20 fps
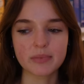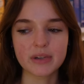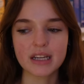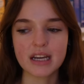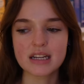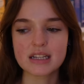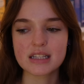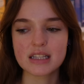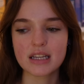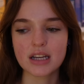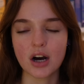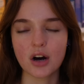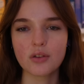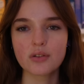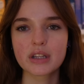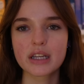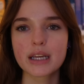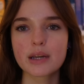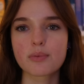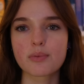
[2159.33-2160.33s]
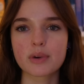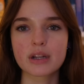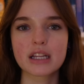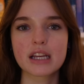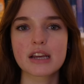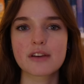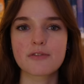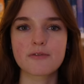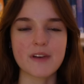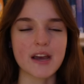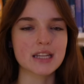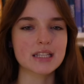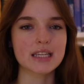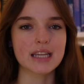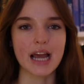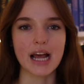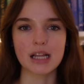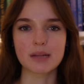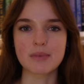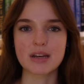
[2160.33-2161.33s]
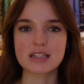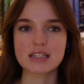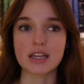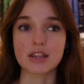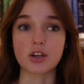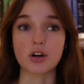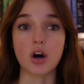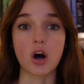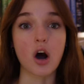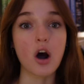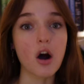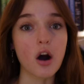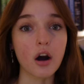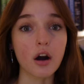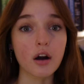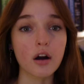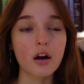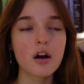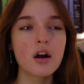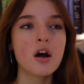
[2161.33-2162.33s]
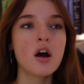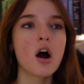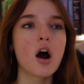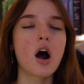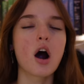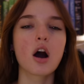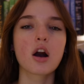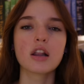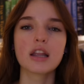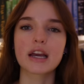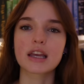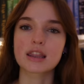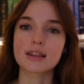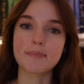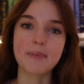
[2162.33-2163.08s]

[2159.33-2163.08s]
because the only really fantasy elements that there are like the